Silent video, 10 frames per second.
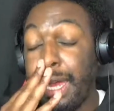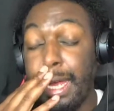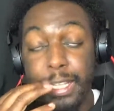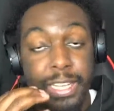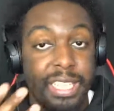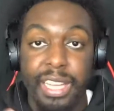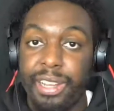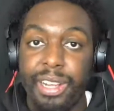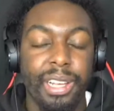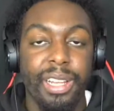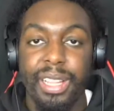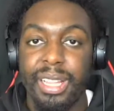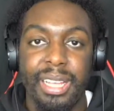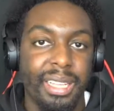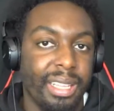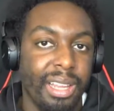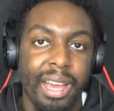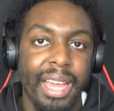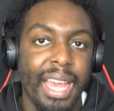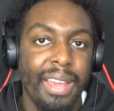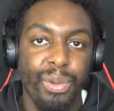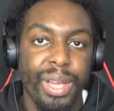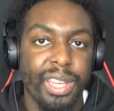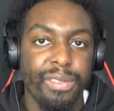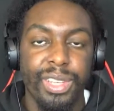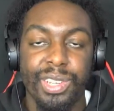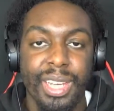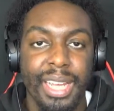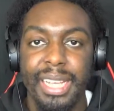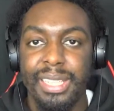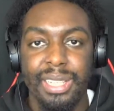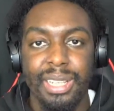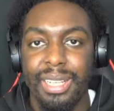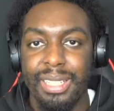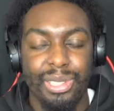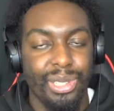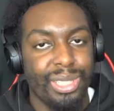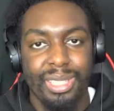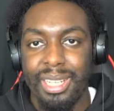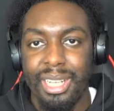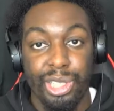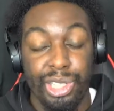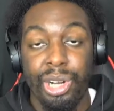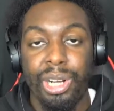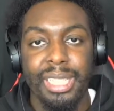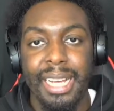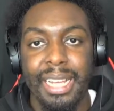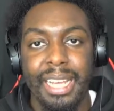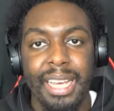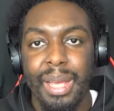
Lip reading: as I said earlier, the light heavyweight division is just a shark tank.